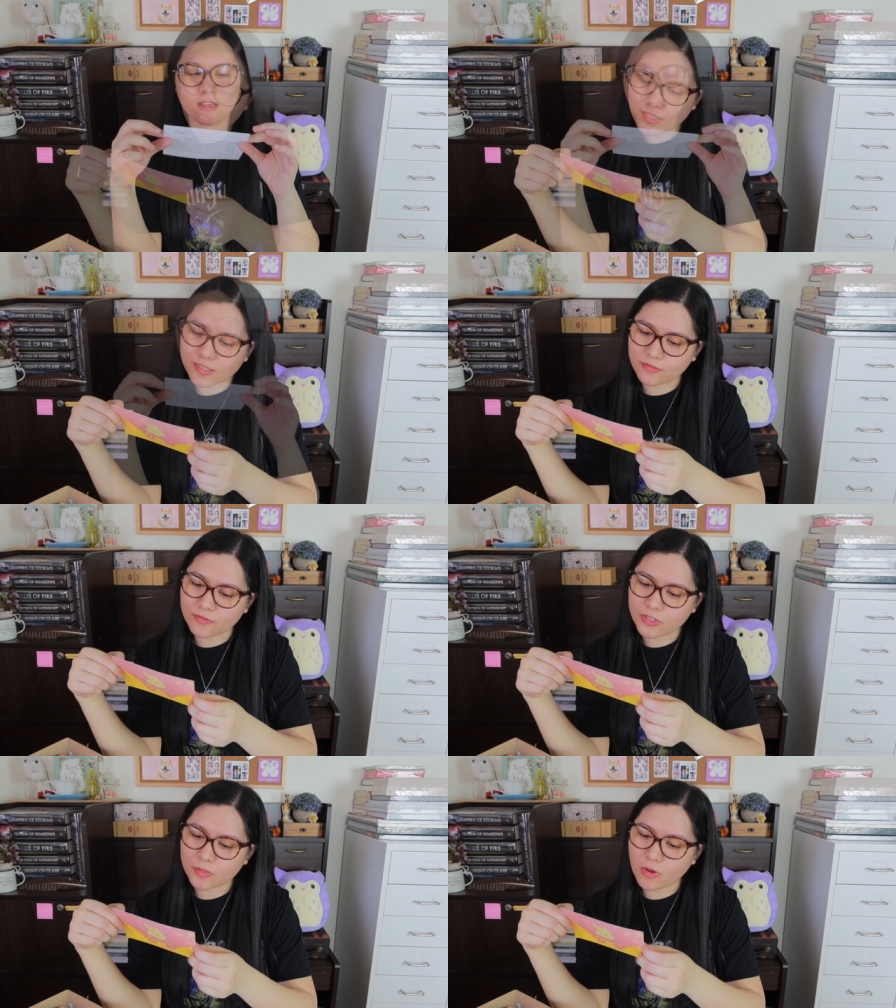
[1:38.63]
It's the
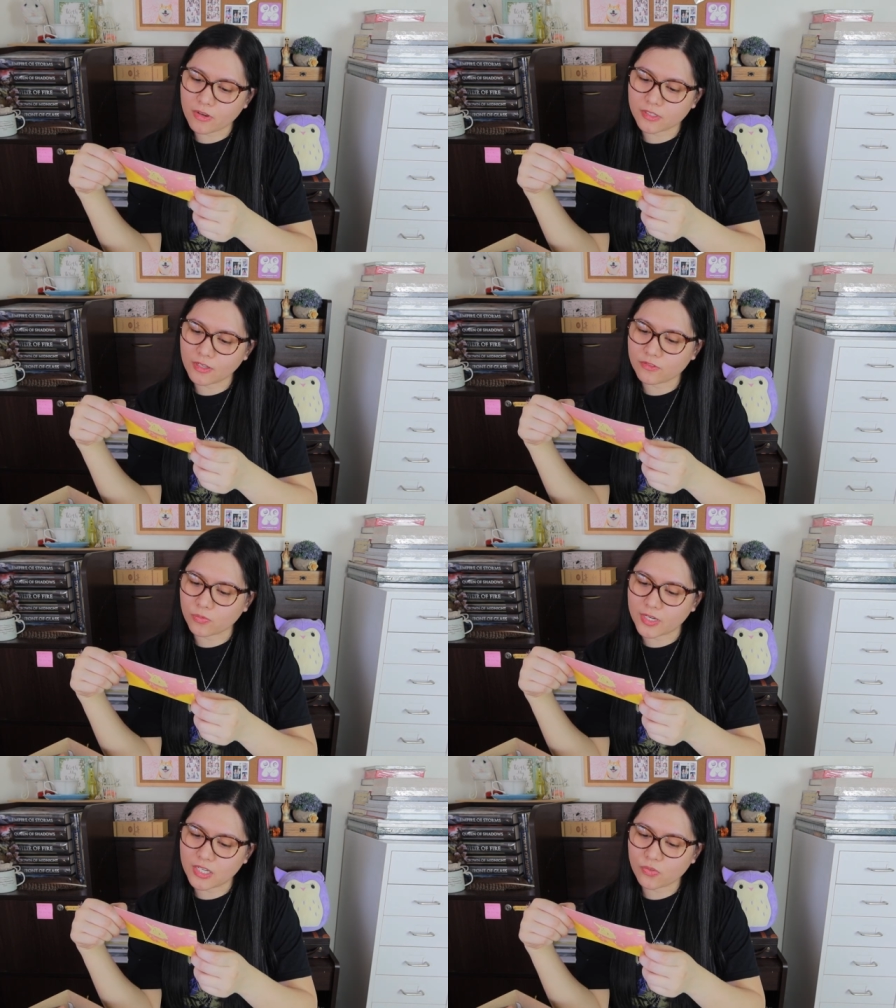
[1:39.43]
first box of
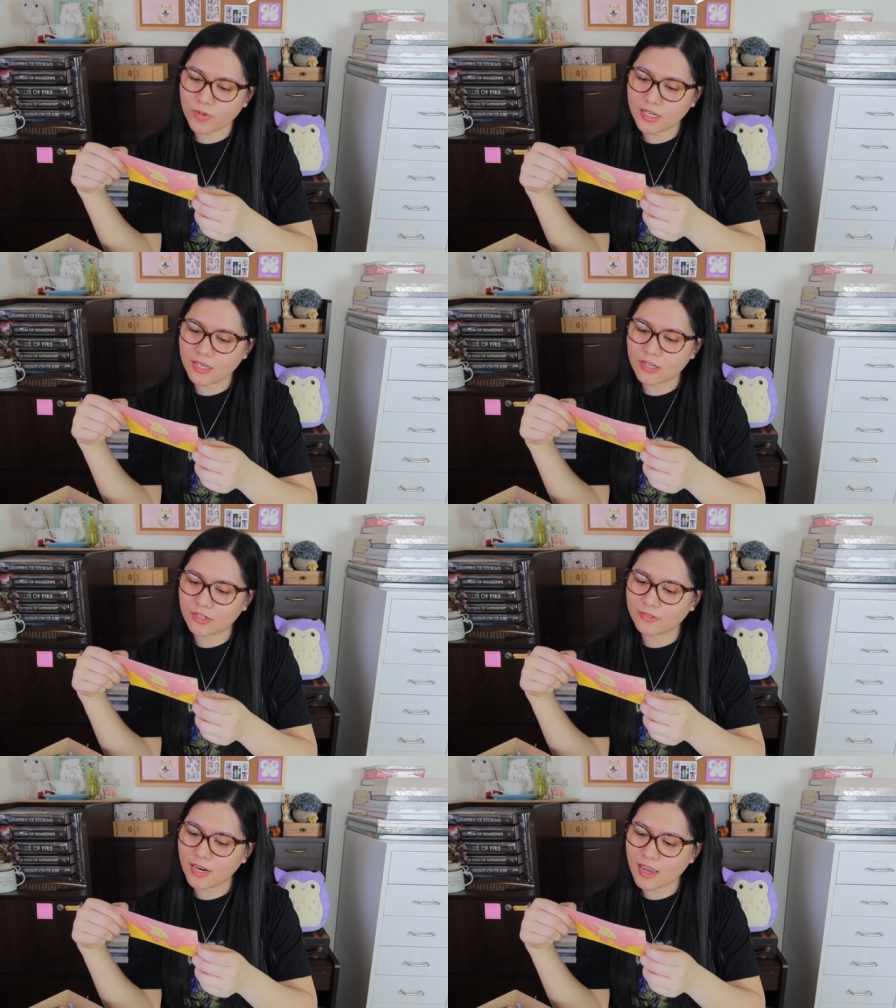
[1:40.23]
2020.
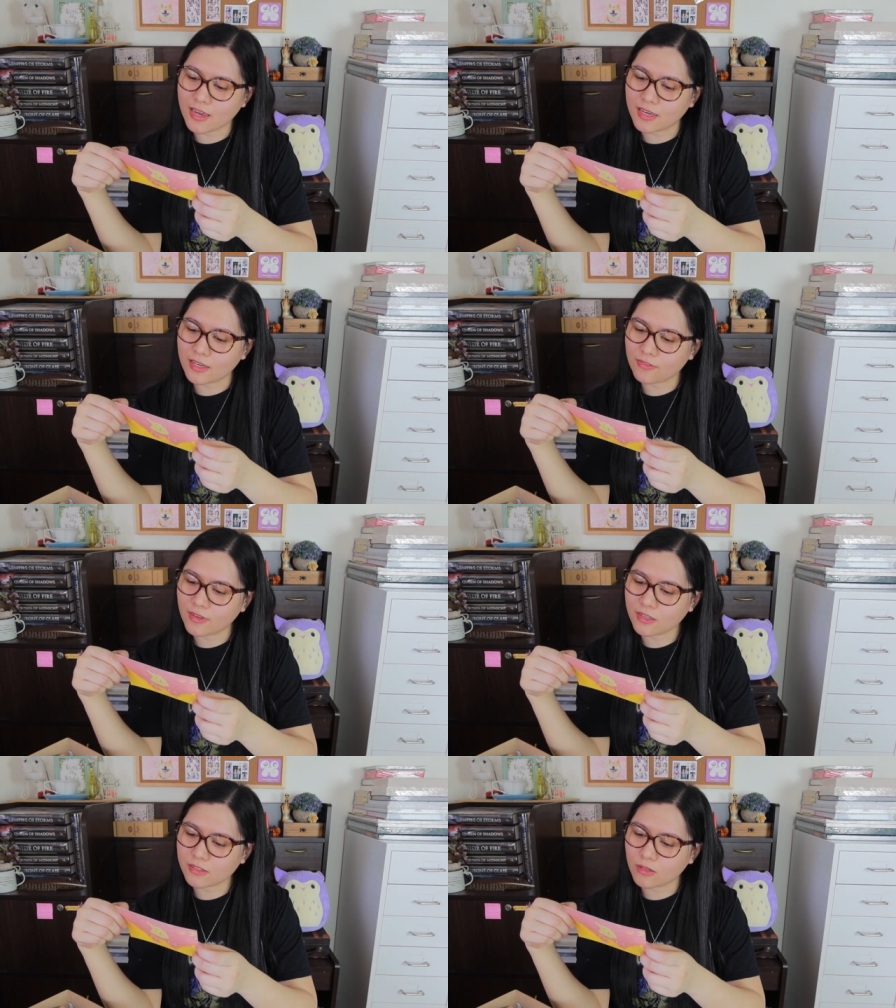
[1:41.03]
Hooray!
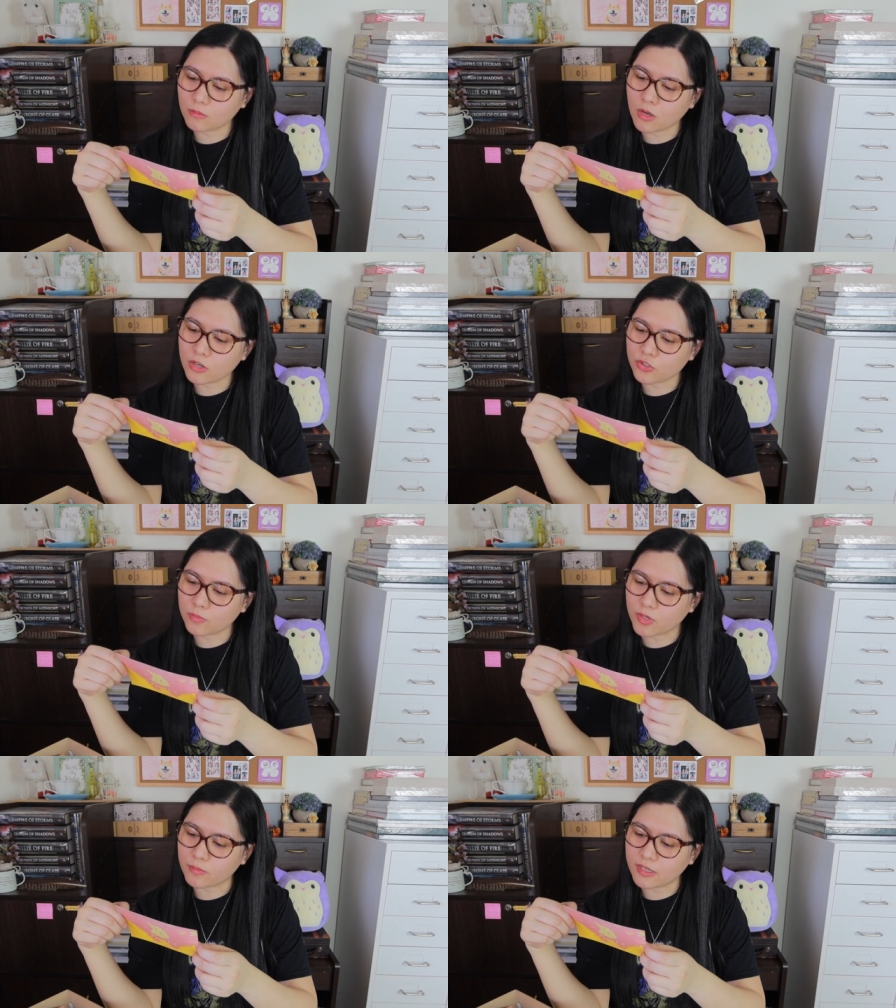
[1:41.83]
Thank you so
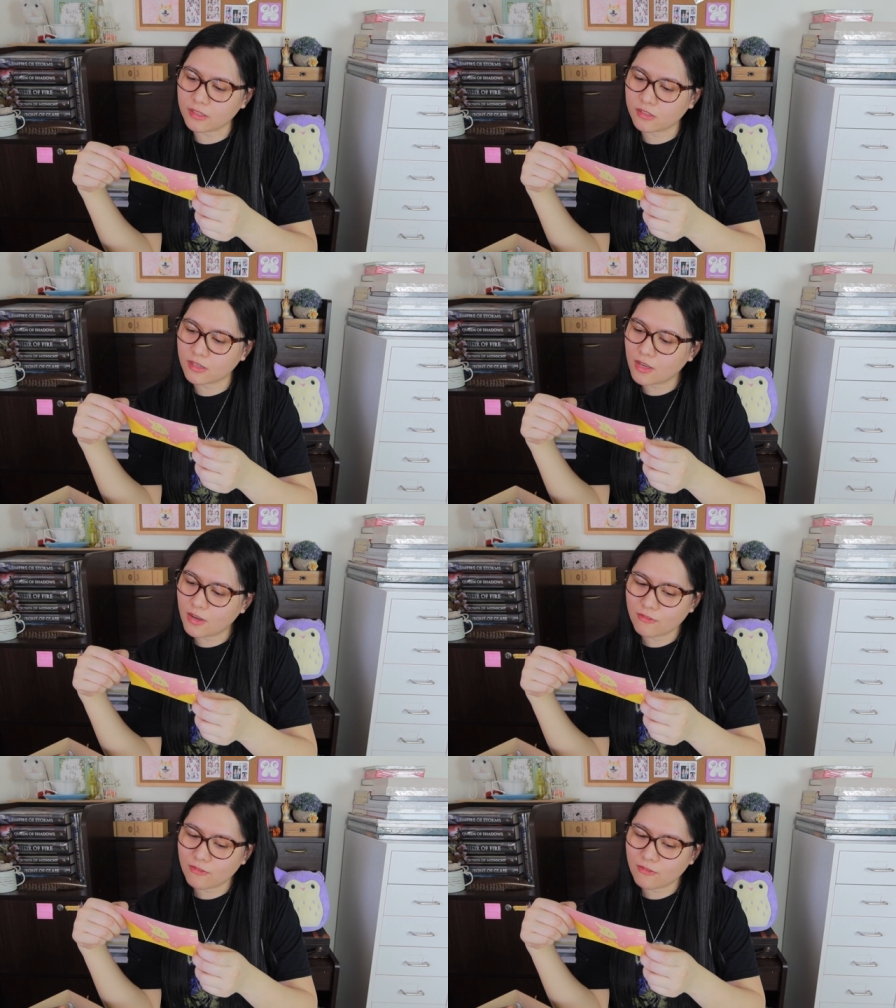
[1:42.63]
much, Mermaid,